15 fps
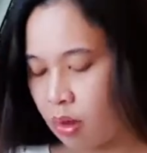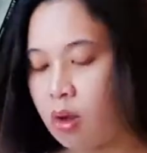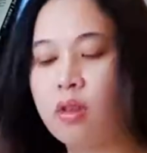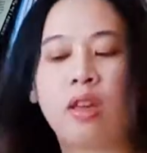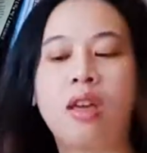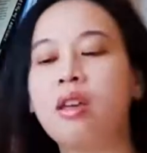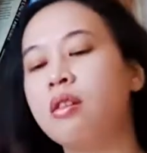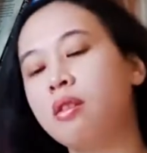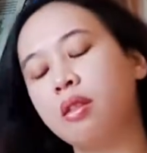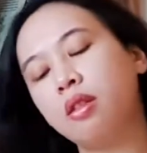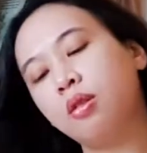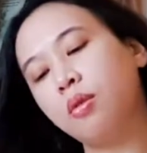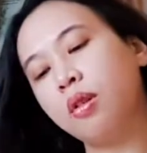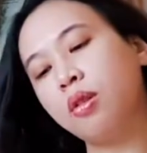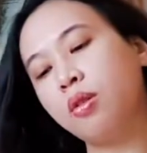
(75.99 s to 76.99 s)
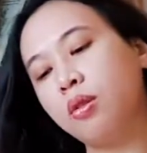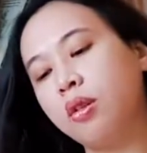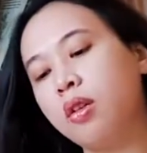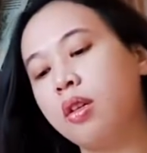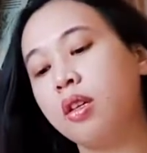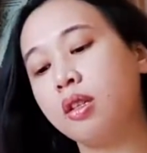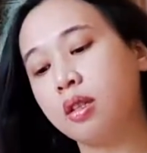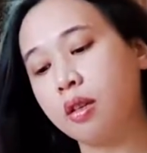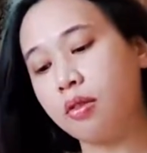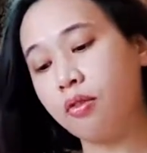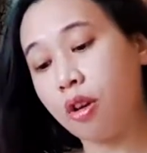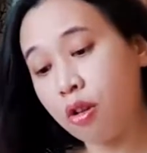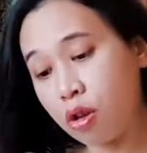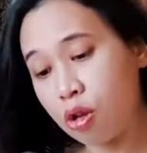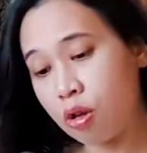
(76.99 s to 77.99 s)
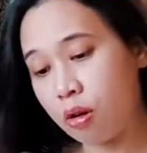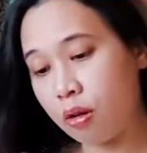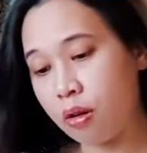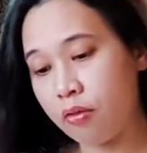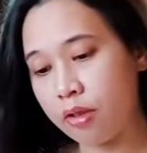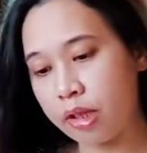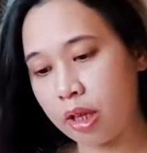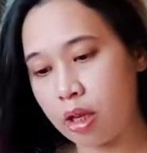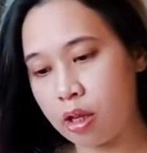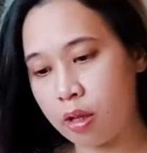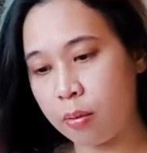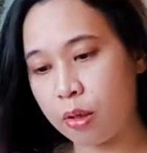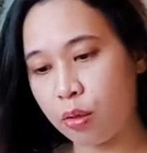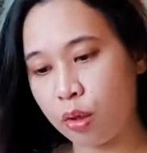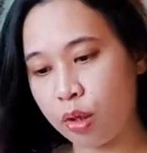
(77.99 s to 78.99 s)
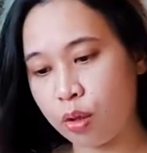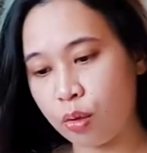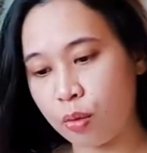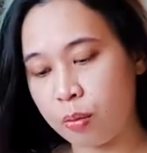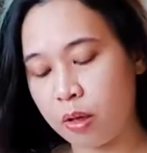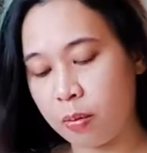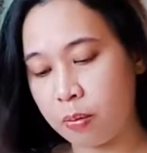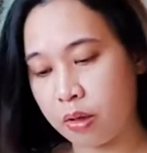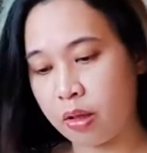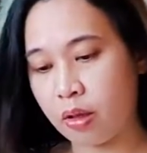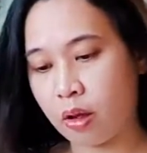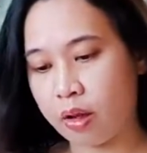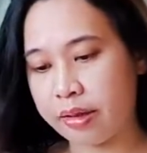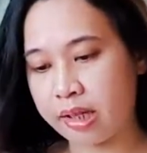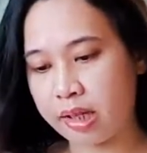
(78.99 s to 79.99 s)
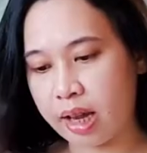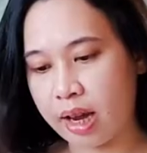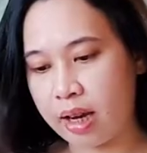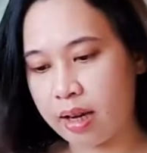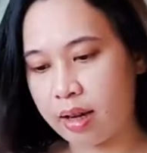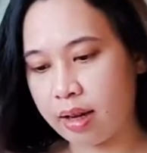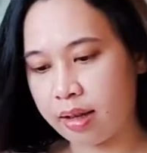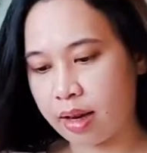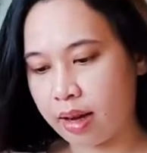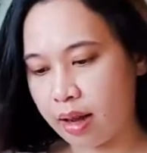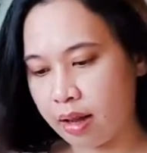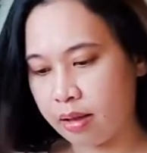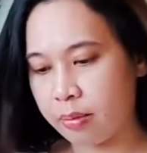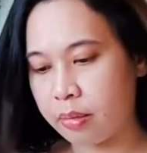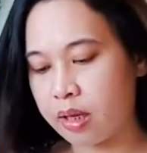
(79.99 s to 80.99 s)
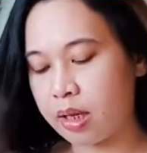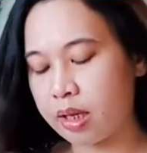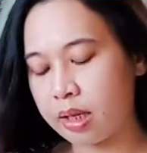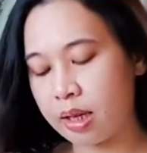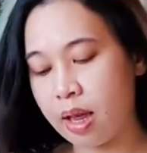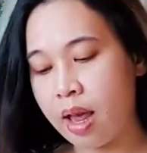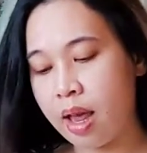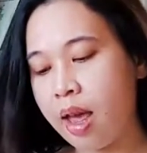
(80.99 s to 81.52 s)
Okay, this one's good. It's a very short conversation between two people called Zainal and Albert,